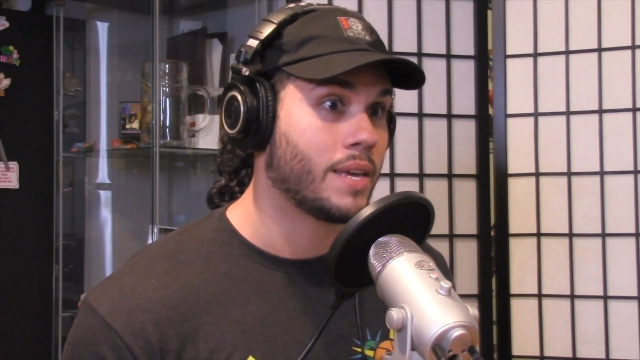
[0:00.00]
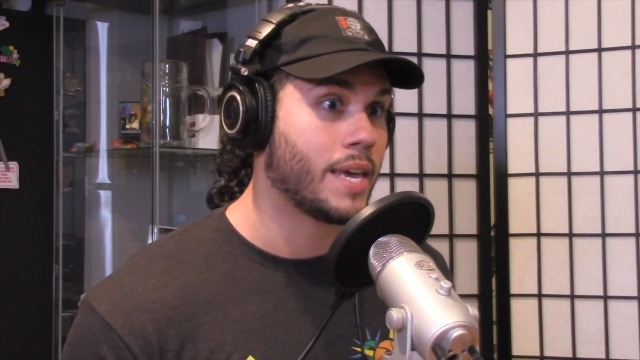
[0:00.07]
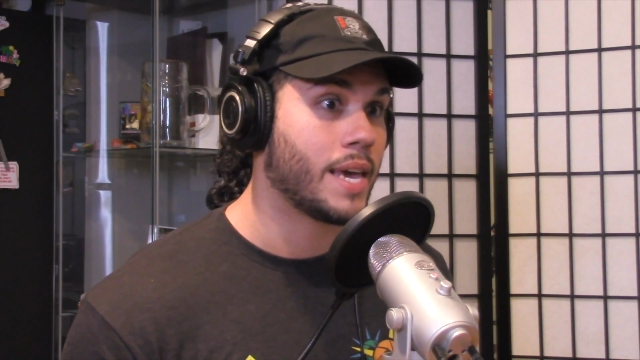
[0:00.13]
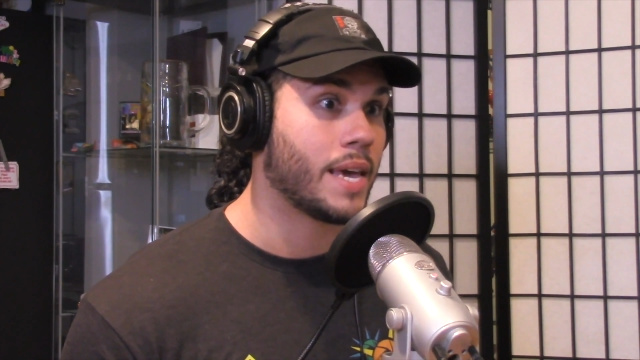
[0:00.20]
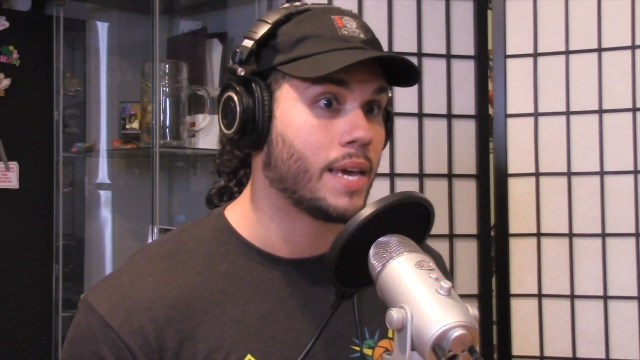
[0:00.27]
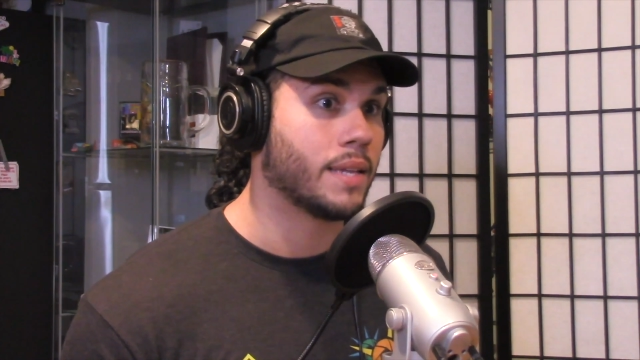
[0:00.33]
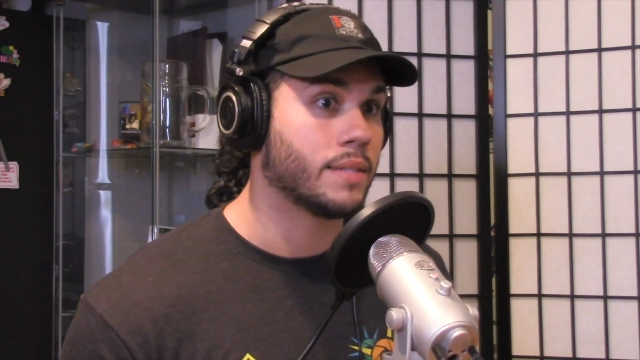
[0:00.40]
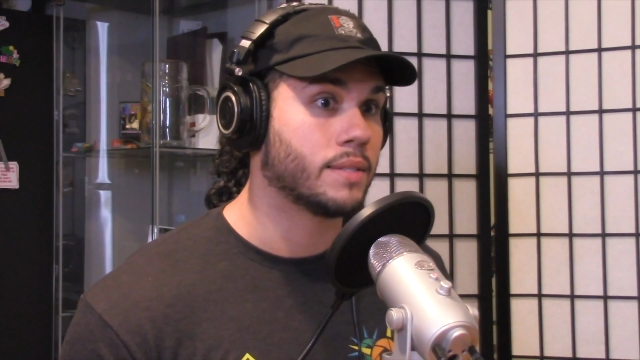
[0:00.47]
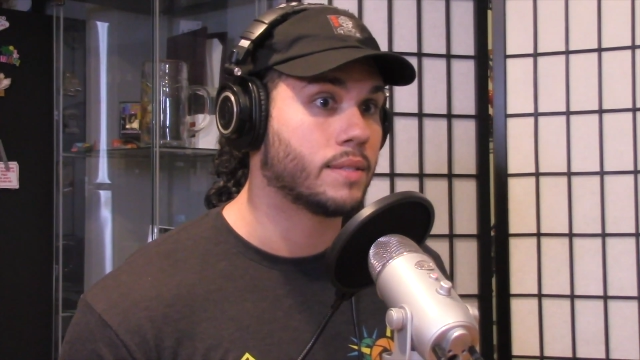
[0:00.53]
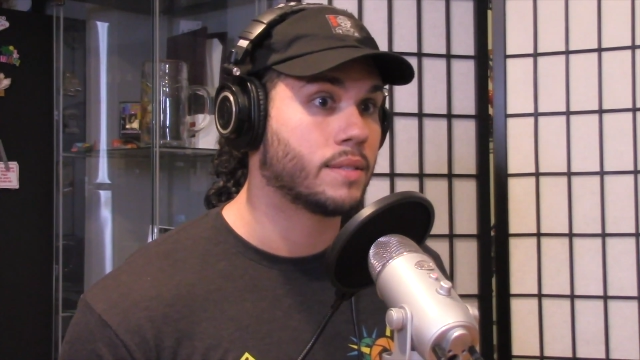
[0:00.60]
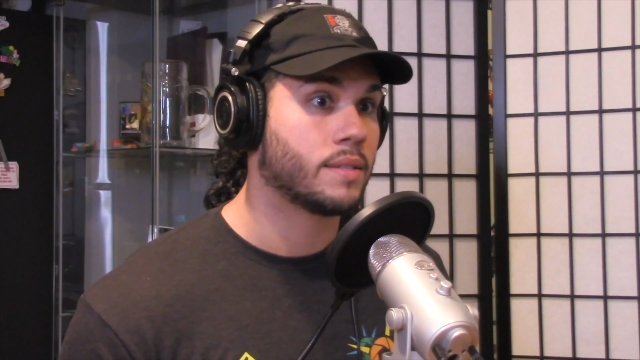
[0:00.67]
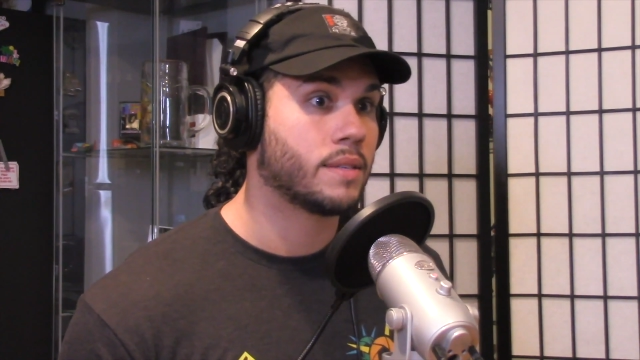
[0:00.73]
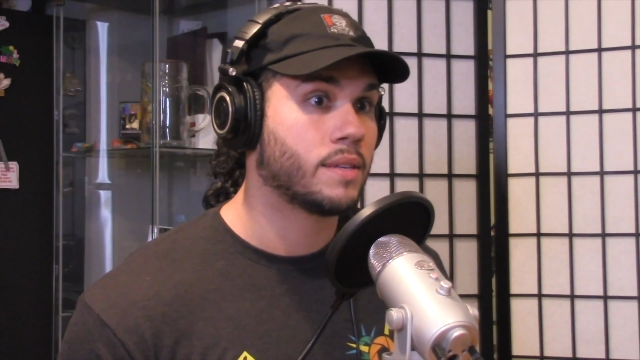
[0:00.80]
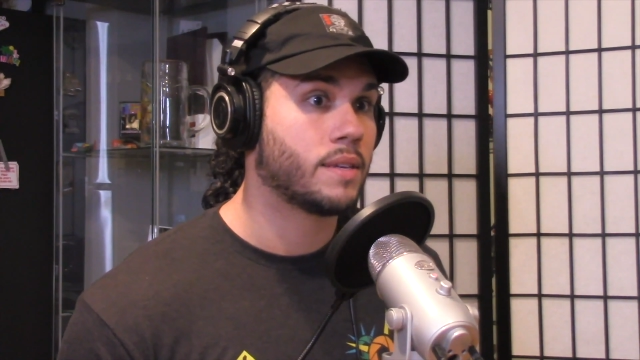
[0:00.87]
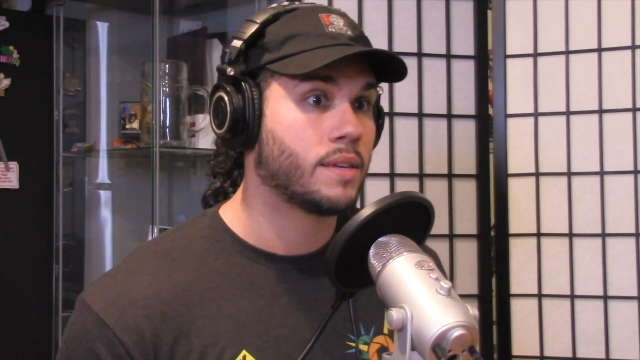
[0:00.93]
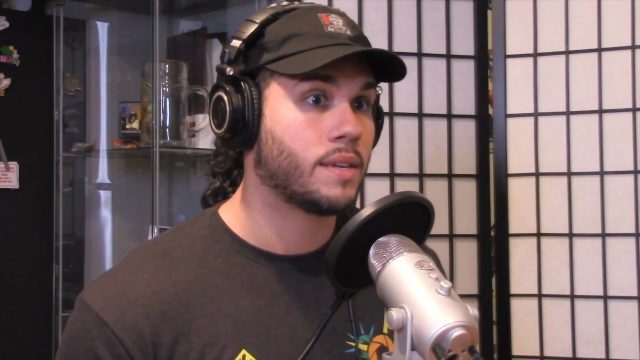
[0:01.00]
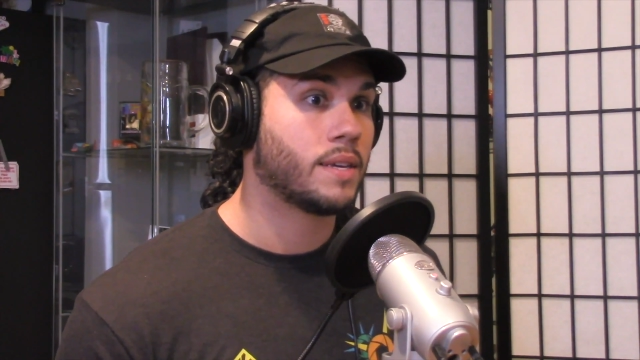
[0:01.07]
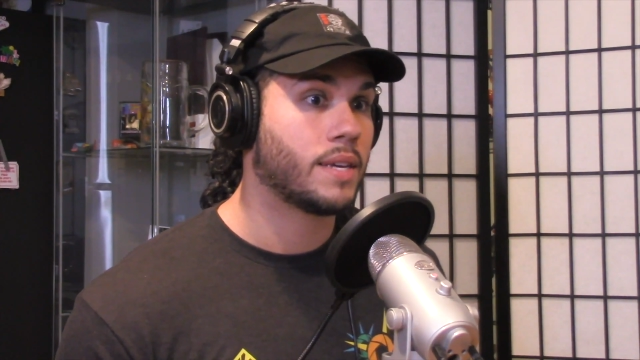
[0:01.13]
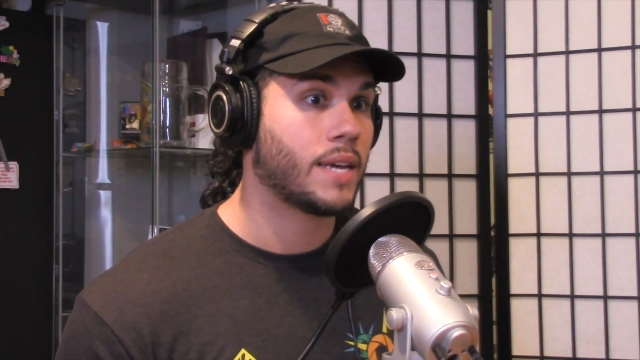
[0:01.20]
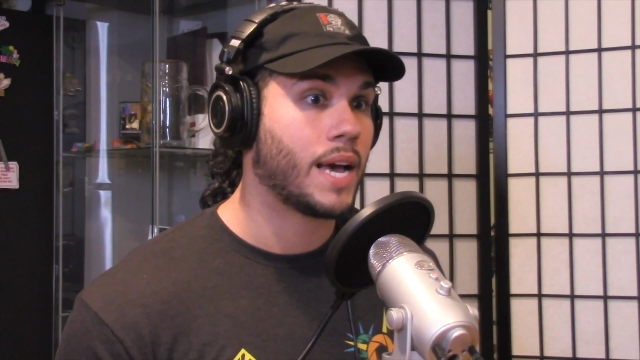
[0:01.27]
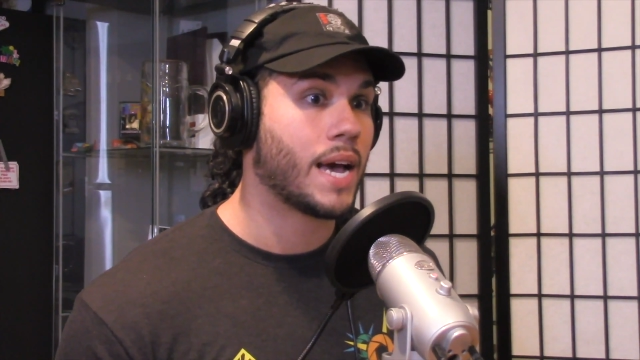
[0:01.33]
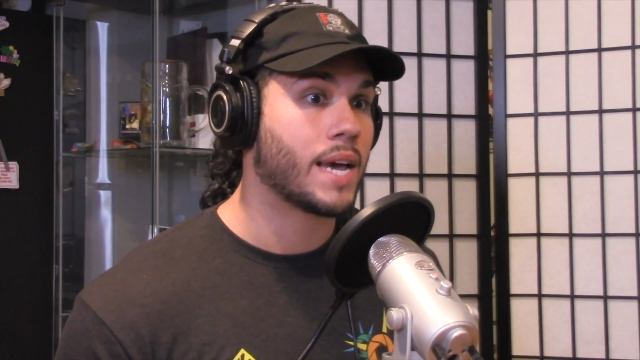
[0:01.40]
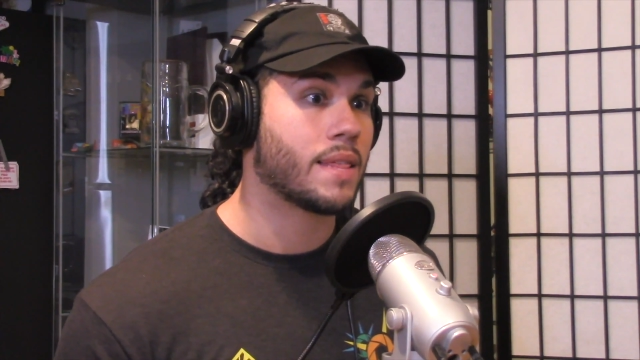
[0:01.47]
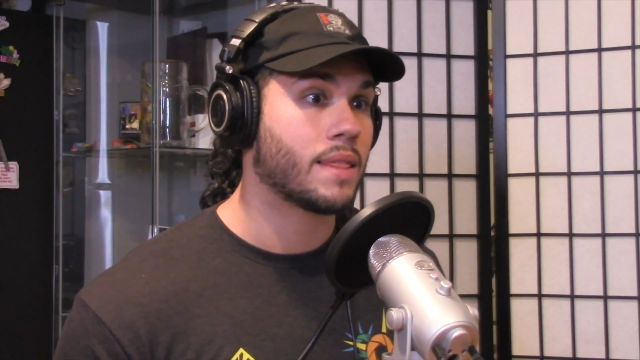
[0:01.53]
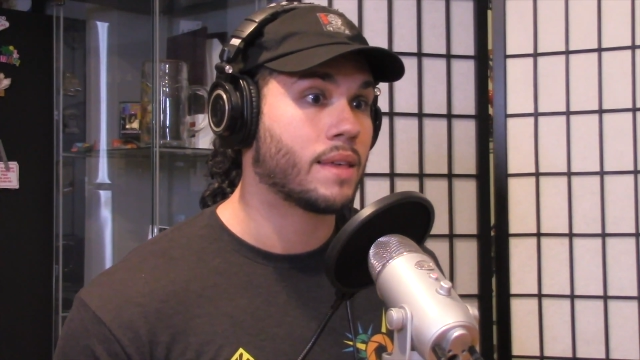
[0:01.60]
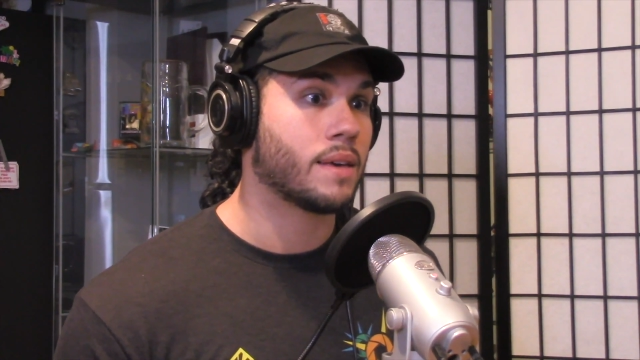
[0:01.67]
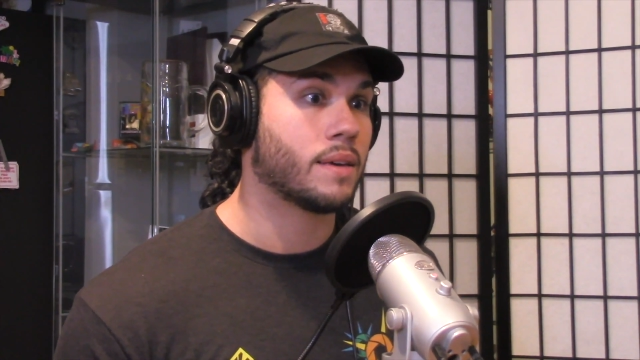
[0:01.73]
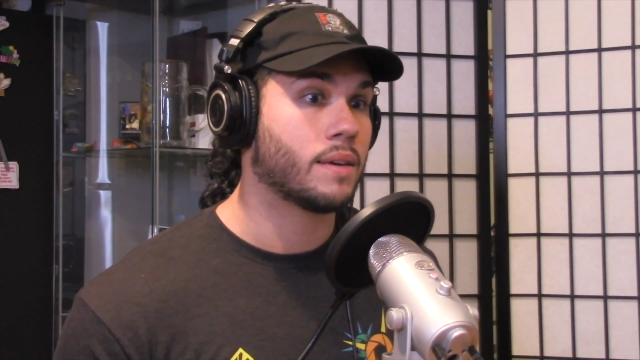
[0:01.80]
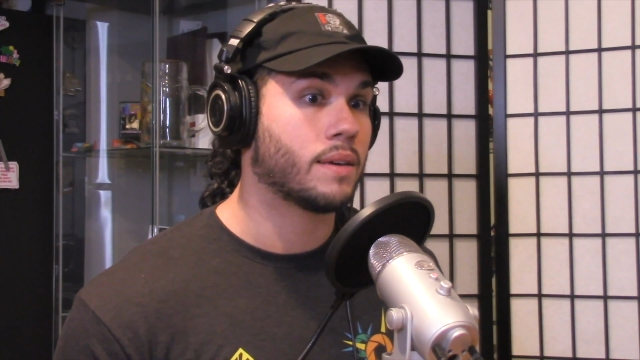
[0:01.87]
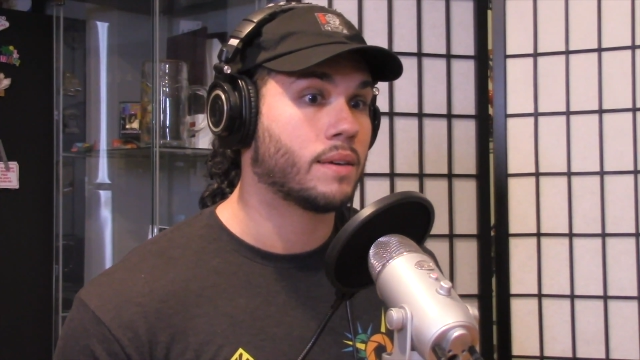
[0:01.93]
And I
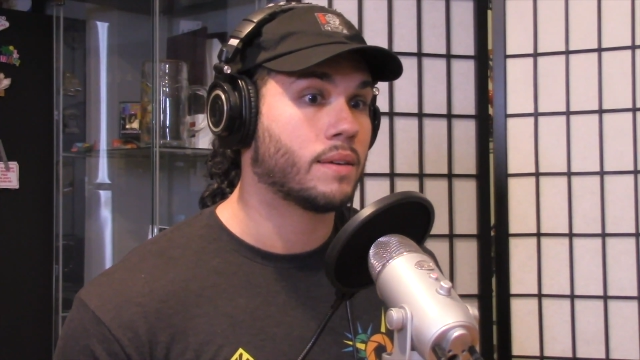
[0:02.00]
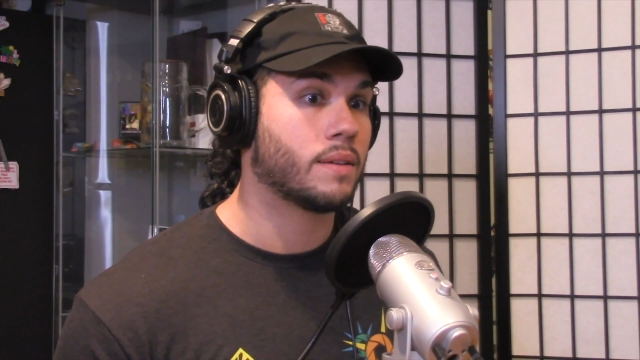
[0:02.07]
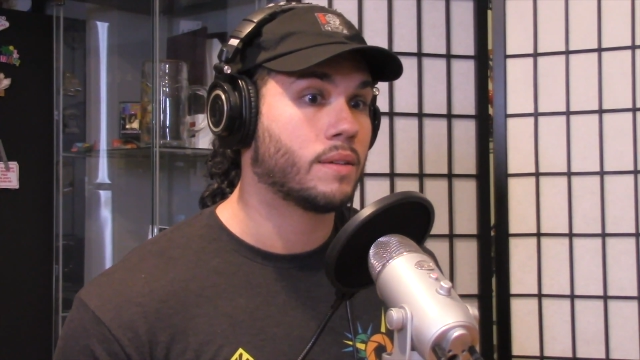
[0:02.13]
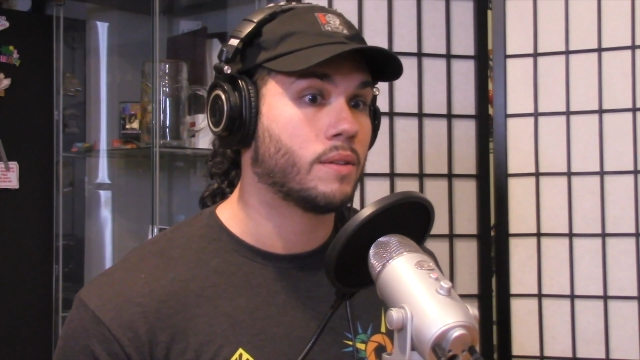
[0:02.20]
think